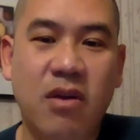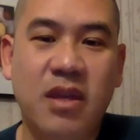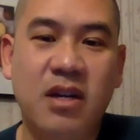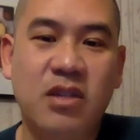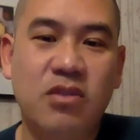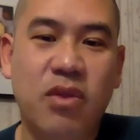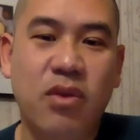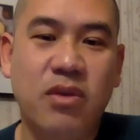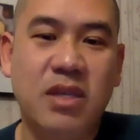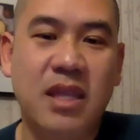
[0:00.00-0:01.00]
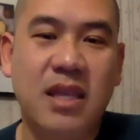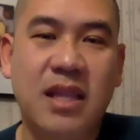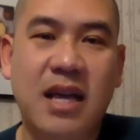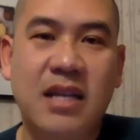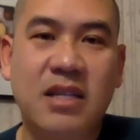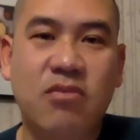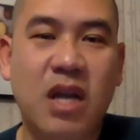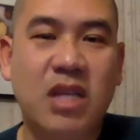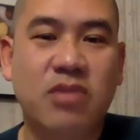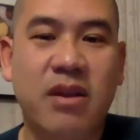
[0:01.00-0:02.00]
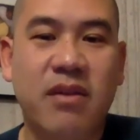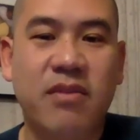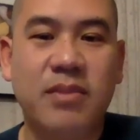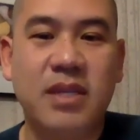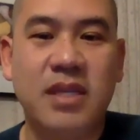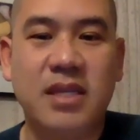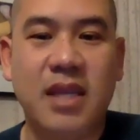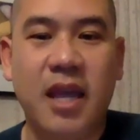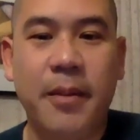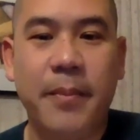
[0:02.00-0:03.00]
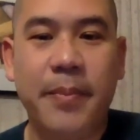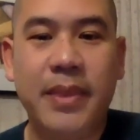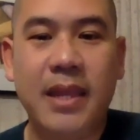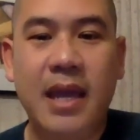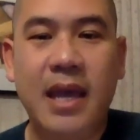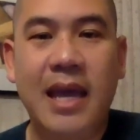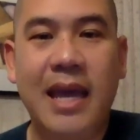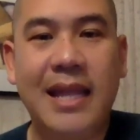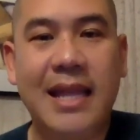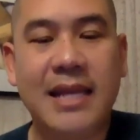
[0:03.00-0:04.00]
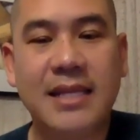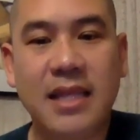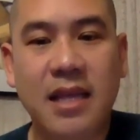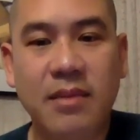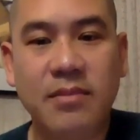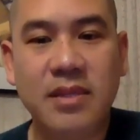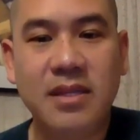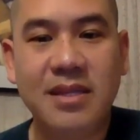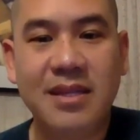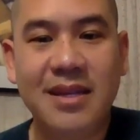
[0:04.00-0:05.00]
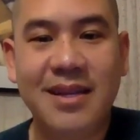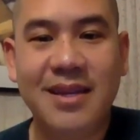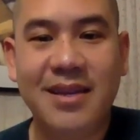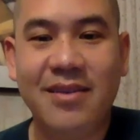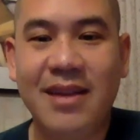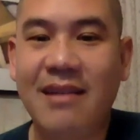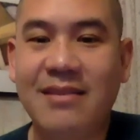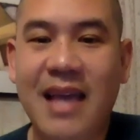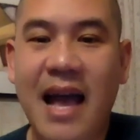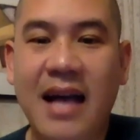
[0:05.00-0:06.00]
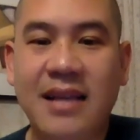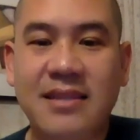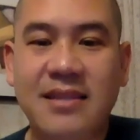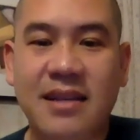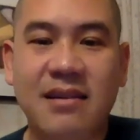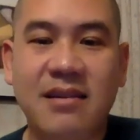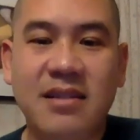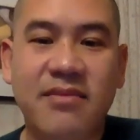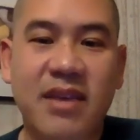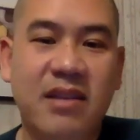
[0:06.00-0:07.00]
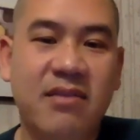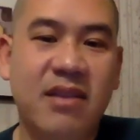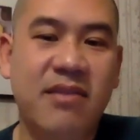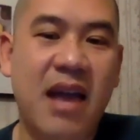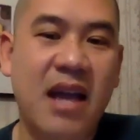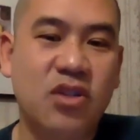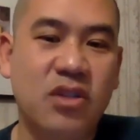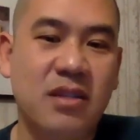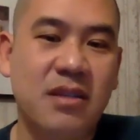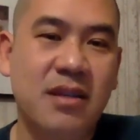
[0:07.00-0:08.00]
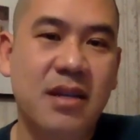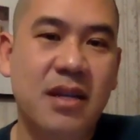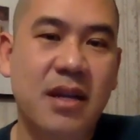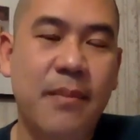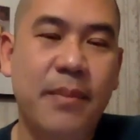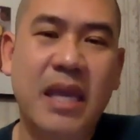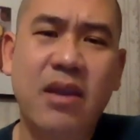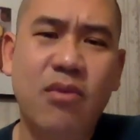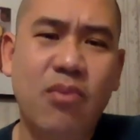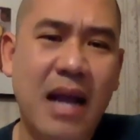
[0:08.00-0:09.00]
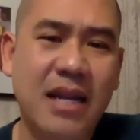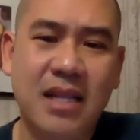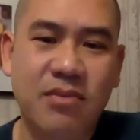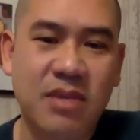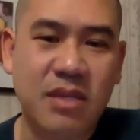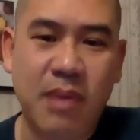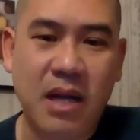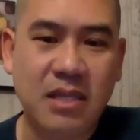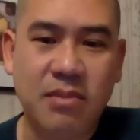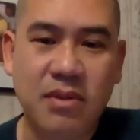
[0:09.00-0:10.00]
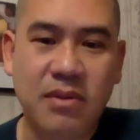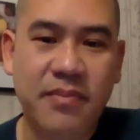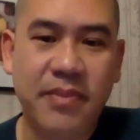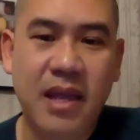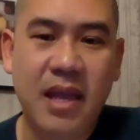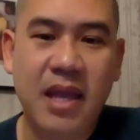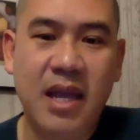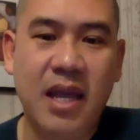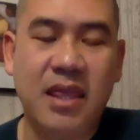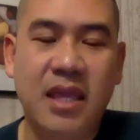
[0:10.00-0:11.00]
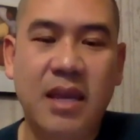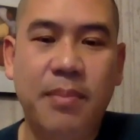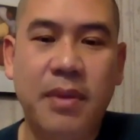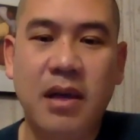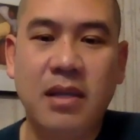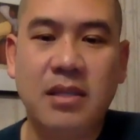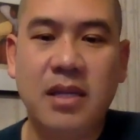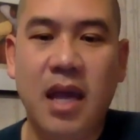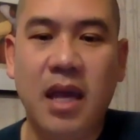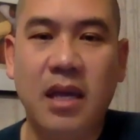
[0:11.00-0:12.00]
the 113th class graduating from CCA. And as alums, you're now tasked to cultivate creative action, be radically responsible, and think beyond today.